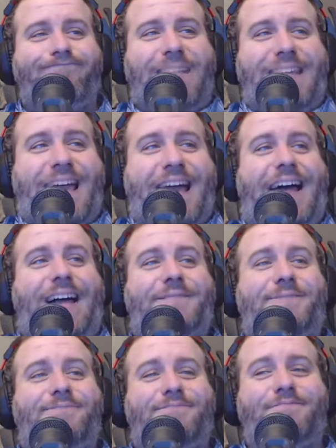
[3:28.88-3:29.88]
Yeah.
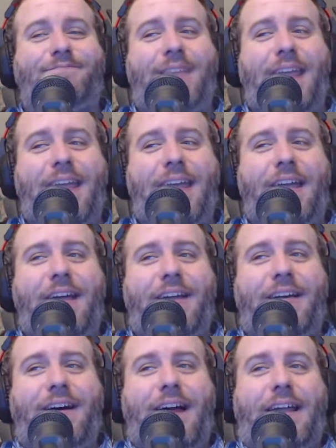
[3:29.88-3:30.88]

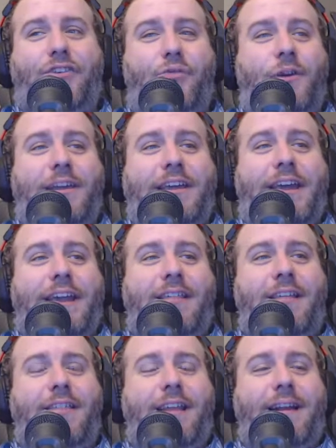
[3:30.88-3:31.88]
Like 20 kids
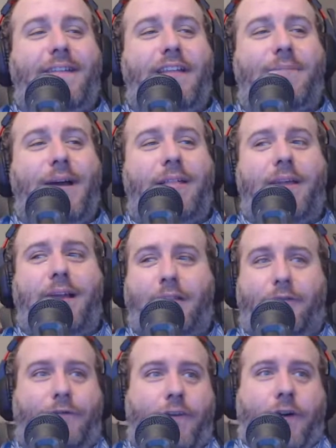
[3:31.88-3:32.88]
just sitting on this bus like,
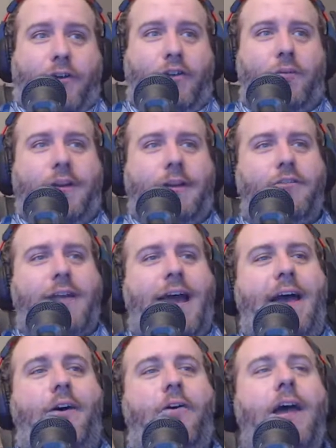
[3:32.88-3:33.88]
fuck do we do
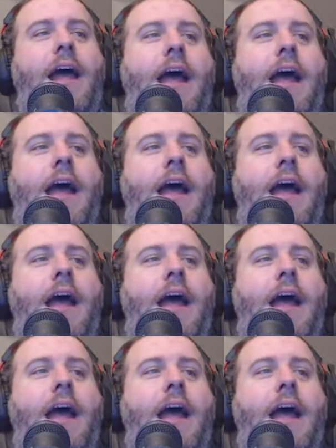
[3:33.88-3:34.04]
now?